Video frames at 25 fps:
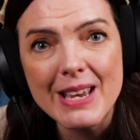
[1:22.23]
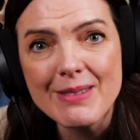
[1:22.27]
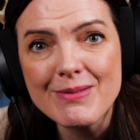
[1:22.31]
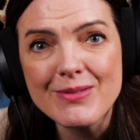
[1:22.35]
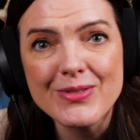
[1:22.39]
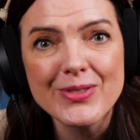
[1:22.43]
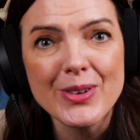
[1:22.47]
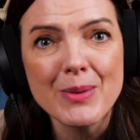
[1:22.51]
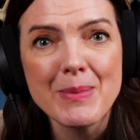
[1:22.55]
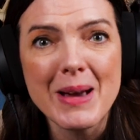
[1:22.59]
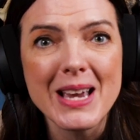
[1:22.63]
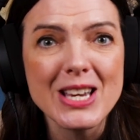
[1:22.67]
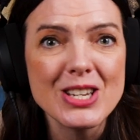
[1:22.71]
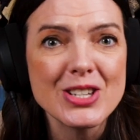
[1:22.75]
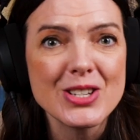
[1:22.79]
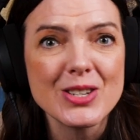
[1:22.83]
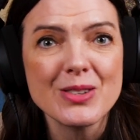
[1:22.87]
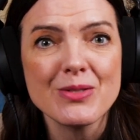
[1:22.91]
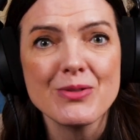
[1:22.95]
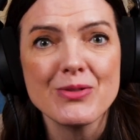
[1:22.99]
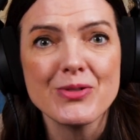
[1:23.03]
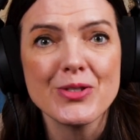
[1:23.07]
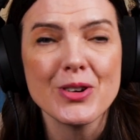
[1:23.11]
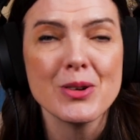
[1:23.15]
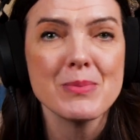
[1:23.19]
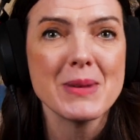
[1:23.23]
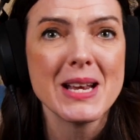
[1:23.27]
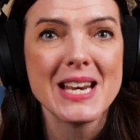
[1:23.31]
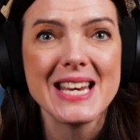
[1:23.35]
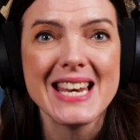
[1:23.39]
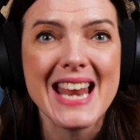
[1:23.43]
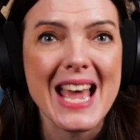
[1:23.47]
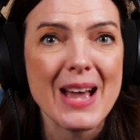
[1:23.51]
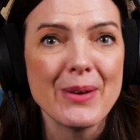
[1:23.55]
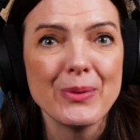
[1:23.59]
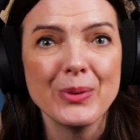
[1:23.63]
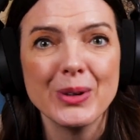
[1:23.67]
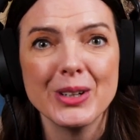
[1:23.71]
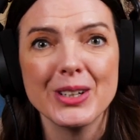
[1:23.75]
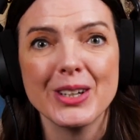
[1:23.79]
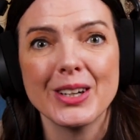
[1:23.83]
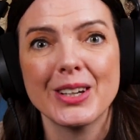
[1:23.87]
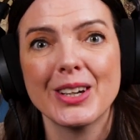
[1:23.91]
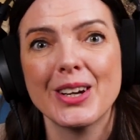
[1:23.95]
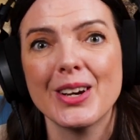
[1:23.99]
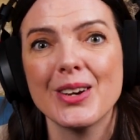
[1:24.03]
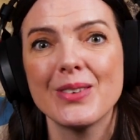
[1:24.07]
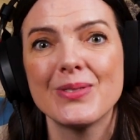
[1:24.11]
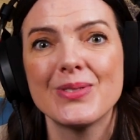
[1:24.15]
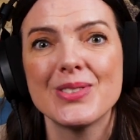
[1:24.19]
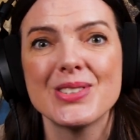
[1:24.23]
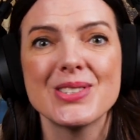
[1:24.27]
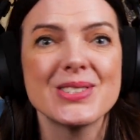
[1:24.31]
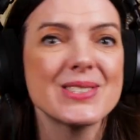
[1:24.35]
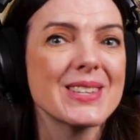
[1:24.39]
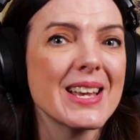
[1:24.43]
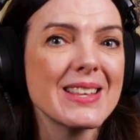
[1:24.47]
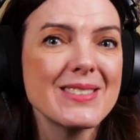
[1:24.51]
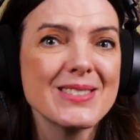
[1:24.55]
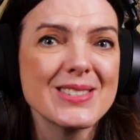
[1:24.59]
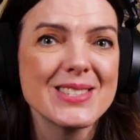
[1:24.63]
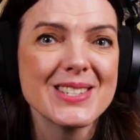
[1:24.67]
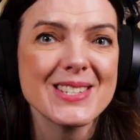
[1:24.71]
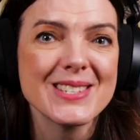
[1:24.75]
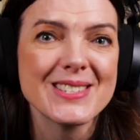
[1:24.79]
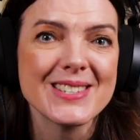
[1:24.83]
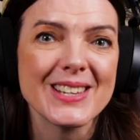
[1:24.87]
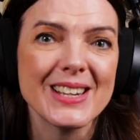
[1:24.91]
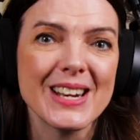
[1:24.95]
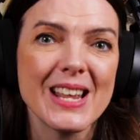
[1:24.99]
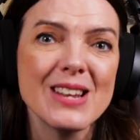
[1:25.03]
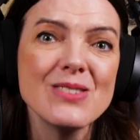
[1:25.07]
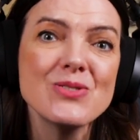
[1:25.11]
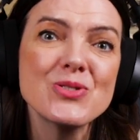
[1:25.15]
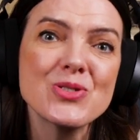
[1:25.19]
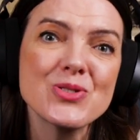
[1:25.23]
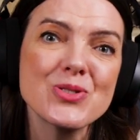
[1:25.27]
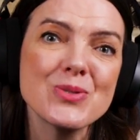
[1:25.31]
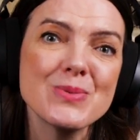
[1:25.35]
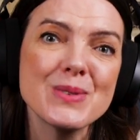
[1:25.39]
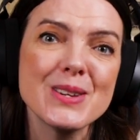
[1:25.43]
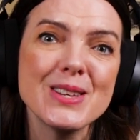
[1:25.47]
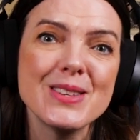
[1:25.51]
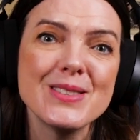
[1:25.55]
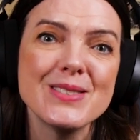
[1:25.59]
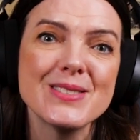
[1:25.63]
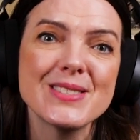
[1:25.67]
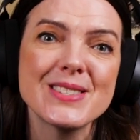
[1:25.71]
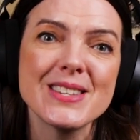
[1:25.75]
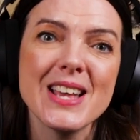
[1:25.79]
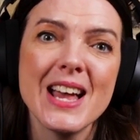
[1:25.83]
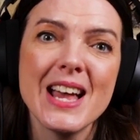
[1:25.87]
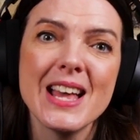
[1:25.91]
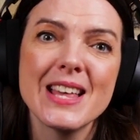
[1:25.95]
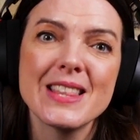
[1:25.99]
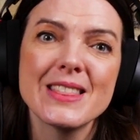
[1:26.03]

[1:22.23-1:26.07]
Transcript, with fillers: information from a network of sensors and instruments.